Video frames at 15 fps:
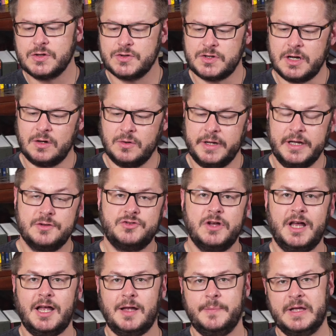So,
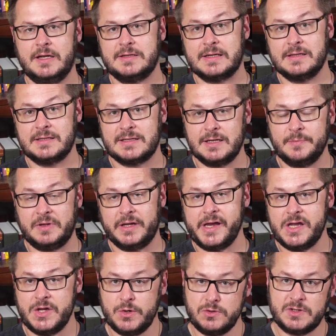Hijab isn't
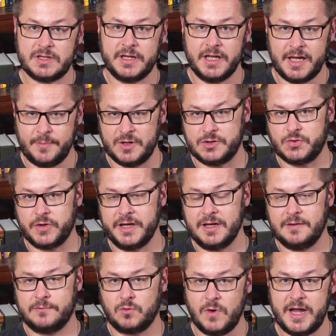simply using imagery
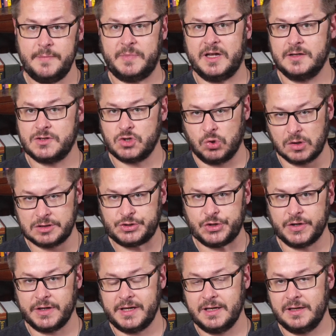of rape and
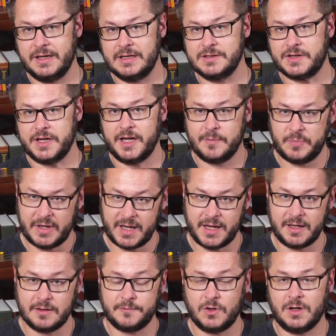torture in his
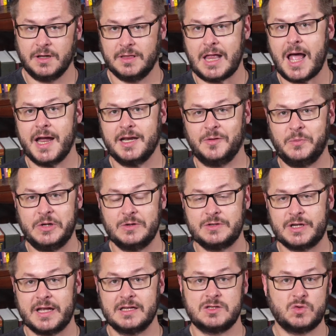campaign of online
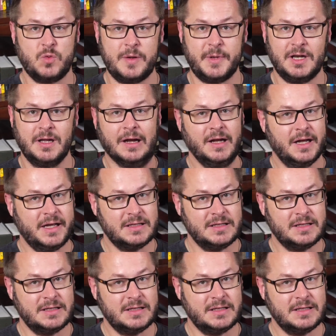abuse against women.